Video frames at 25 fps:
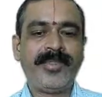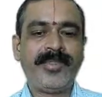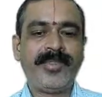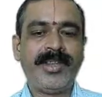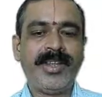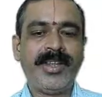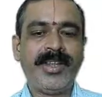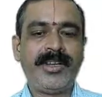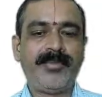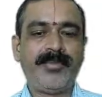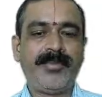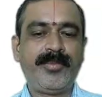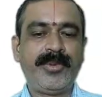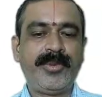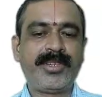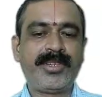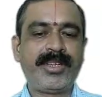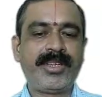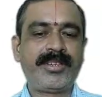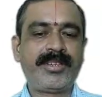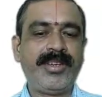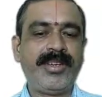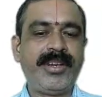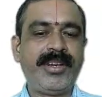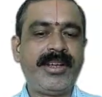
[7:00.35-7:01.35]
need to
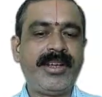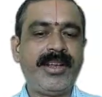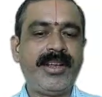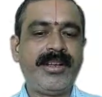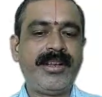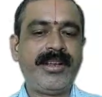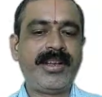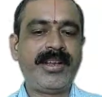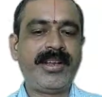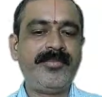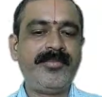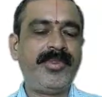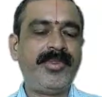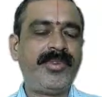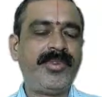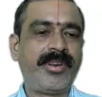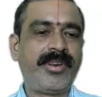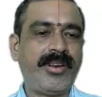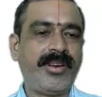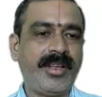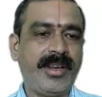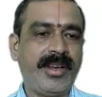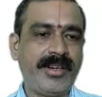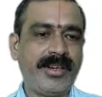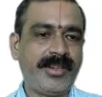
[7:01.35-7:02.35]
possess detailed computer